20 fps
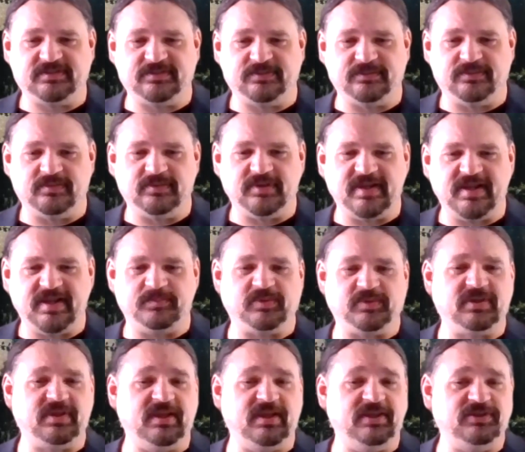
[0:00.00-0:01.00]
or
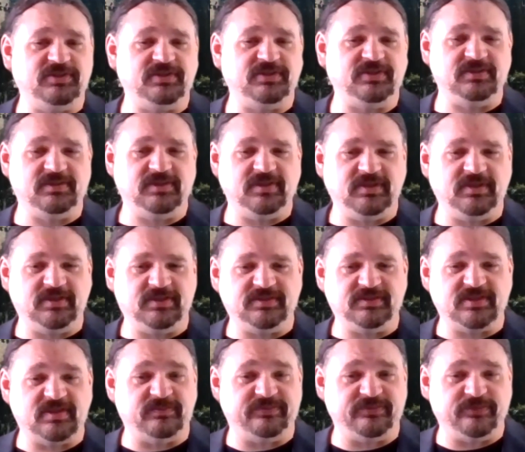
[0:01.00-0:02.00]
application is
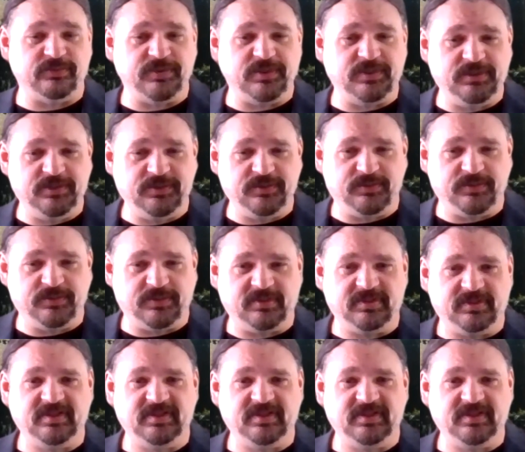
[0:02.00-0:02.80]
up for renewal,